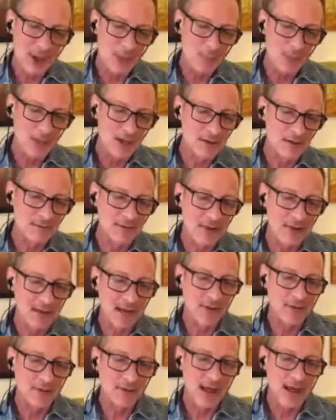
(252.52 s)
I wanted to find
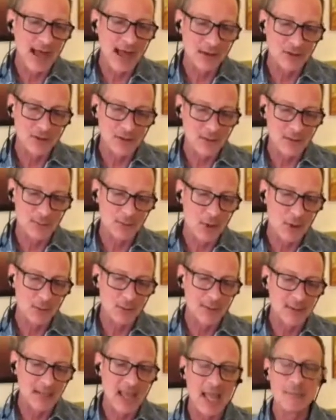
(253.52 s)
out how James
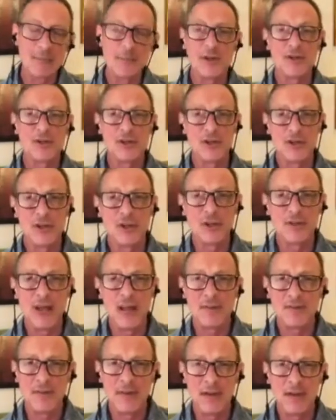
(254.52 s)
Baldwin came into your
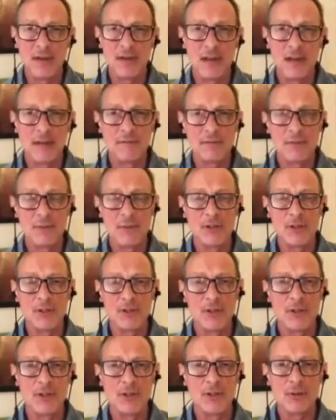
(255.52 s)
life and
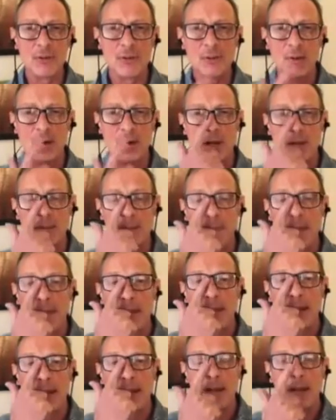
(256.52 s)
influenced you
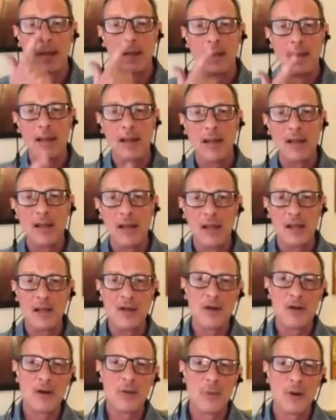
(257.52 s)
in
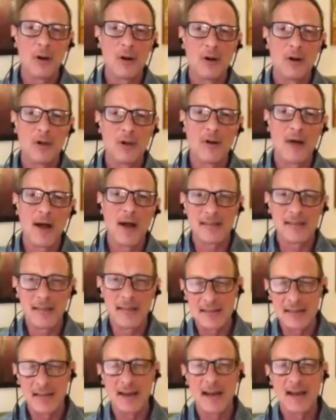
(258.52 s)
your work. You know, as I
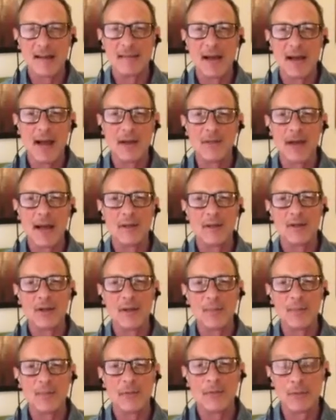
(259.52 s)
said, I found
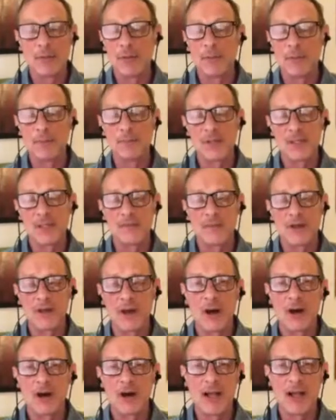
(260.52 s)
him through the Pacific
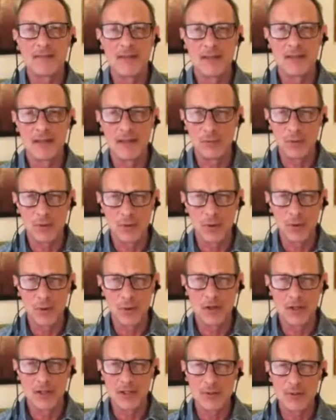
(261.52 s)
Archives and these
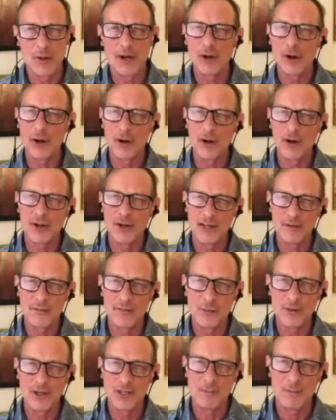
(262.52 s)
recordings, so I heard his
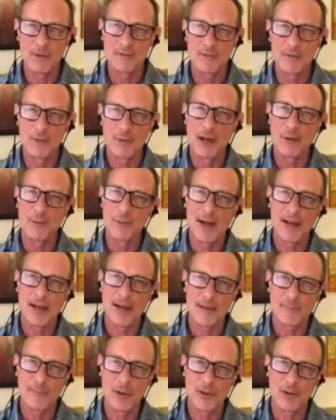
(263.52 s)
voice before I read
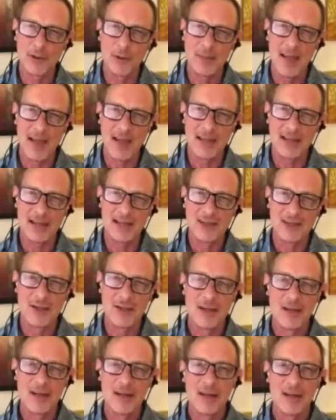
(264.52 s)
him on the page.
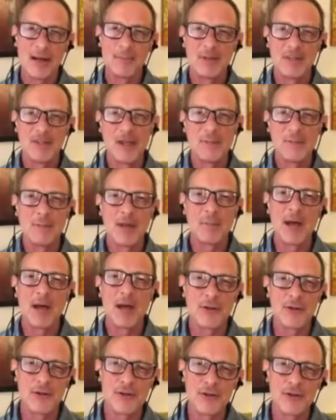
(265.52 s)
But tell me
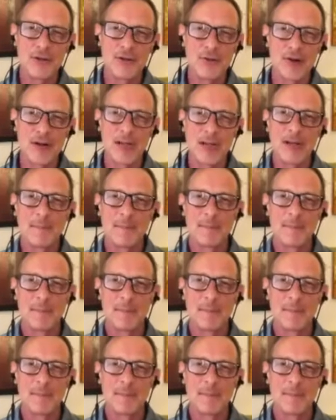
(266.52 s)
about your story.